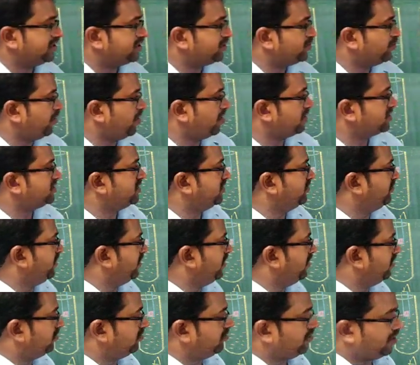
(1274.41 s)
just pause the
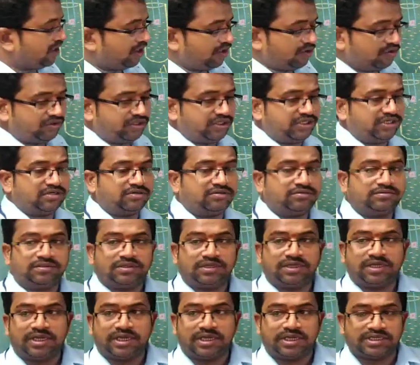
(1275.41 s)
video and note it
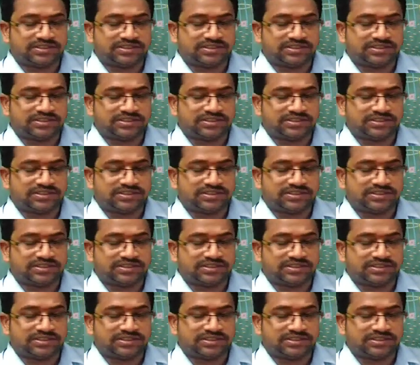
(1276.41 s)
down